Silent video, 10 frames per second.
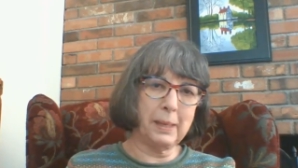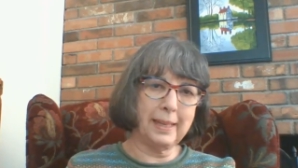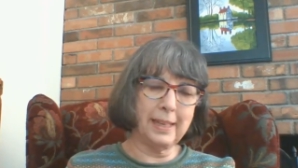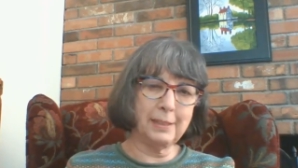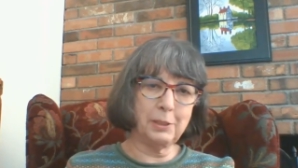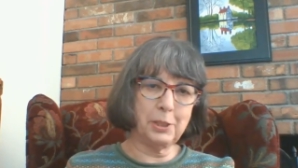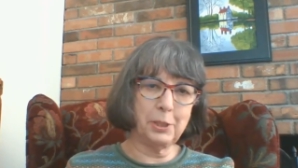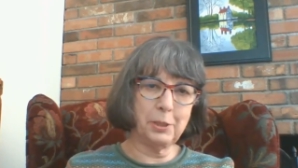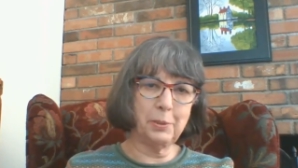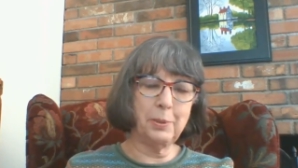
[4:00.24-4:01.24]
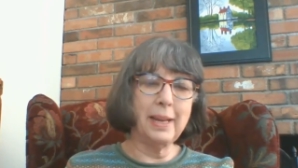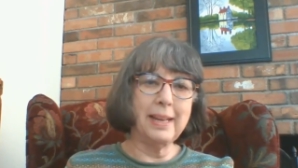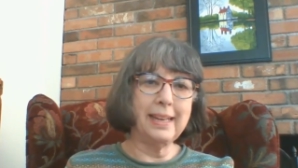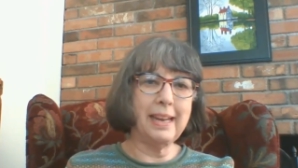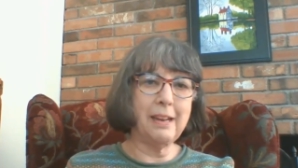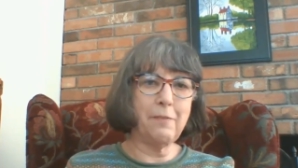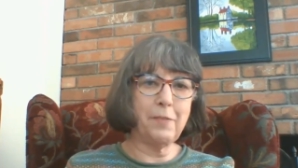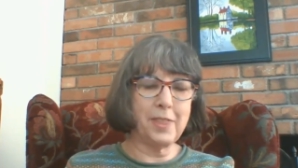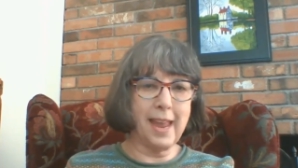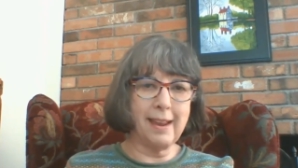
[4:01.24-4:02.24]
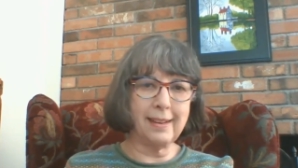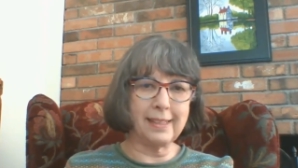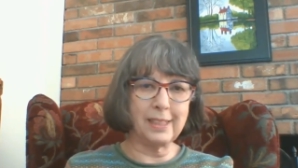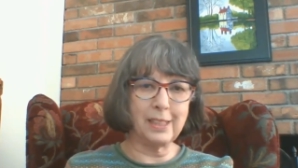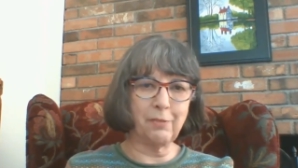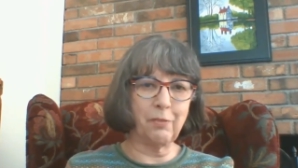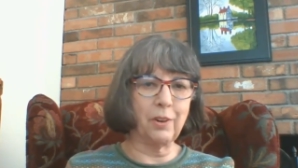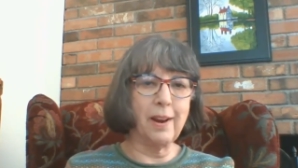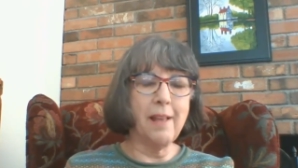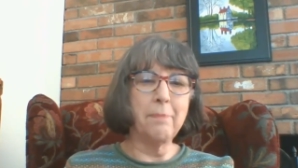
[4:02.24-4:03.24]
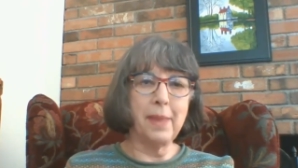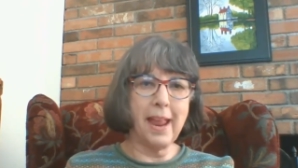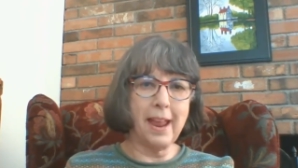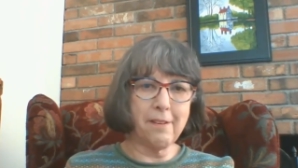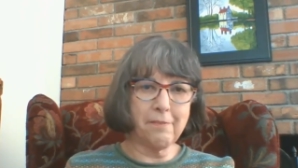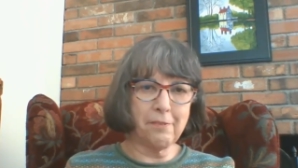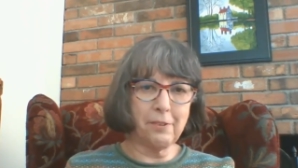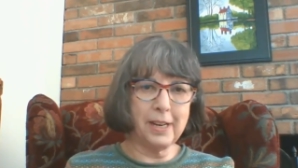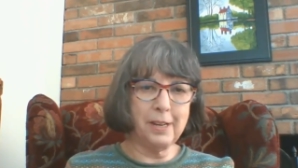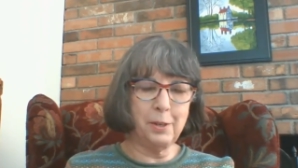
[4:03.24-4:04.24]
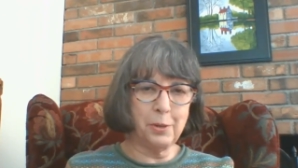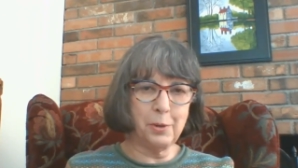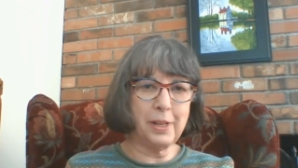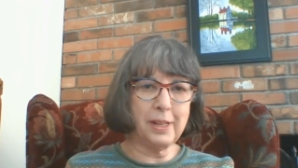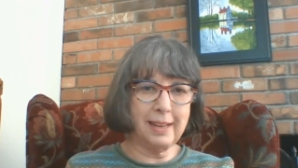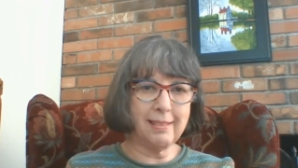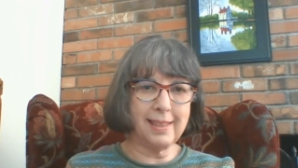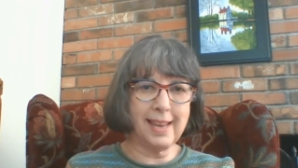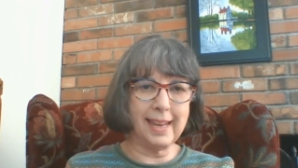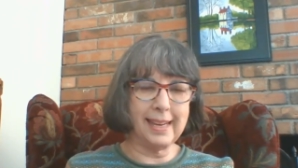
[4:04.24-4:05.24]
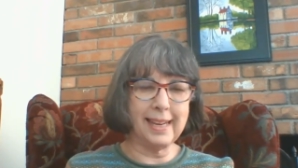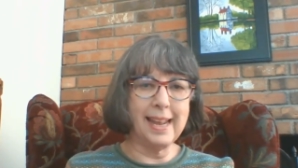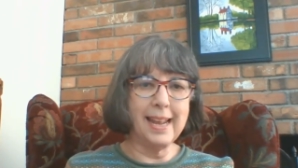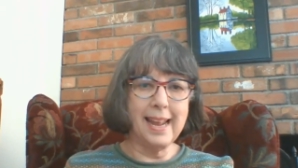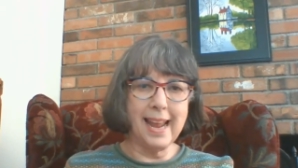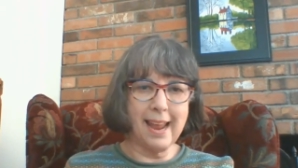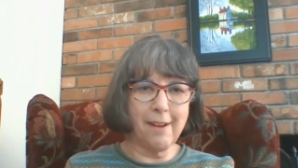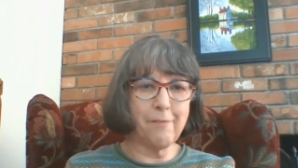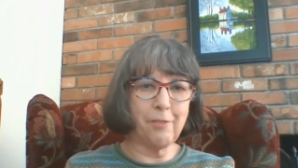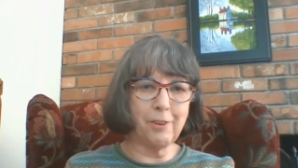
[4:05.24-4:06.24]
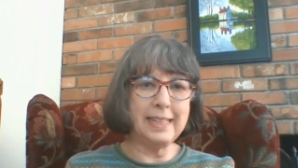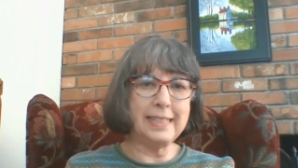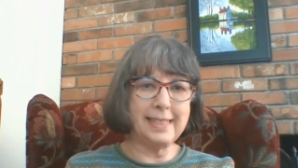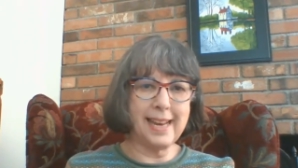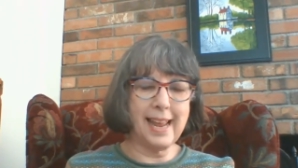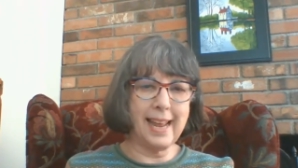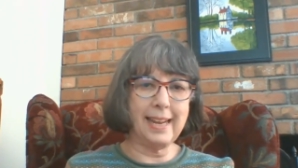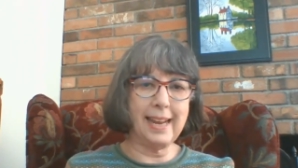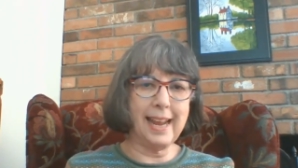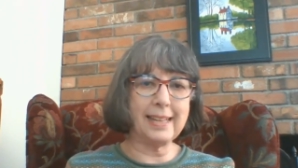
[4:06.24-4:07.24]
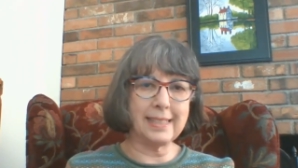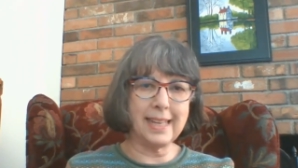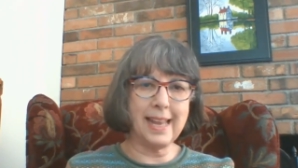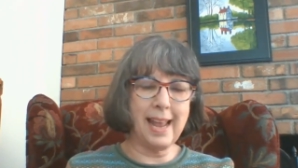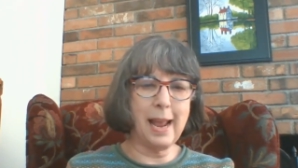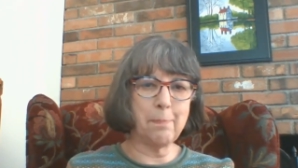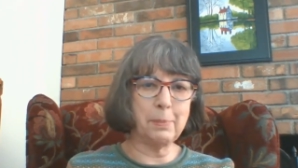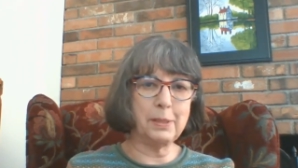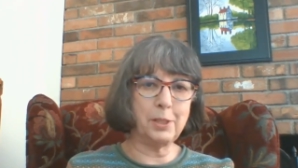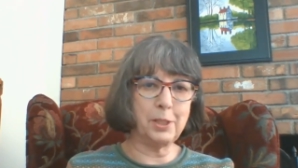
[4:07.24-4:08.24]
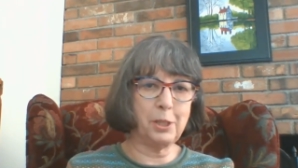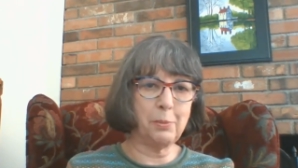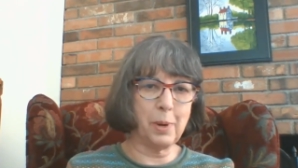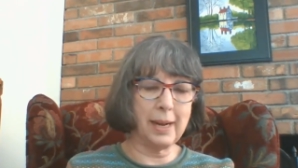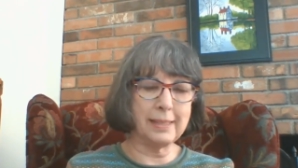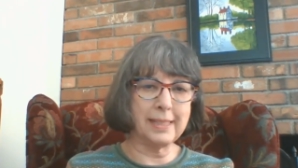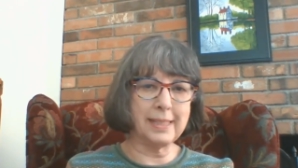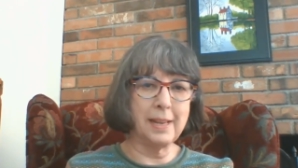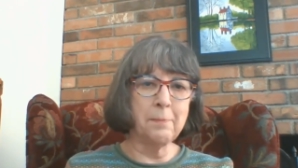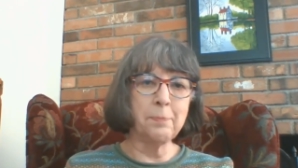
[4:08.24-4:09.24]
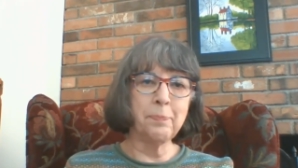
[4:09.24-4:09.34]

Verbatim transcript: begin to give thanks for every good thing every day as it happened to us,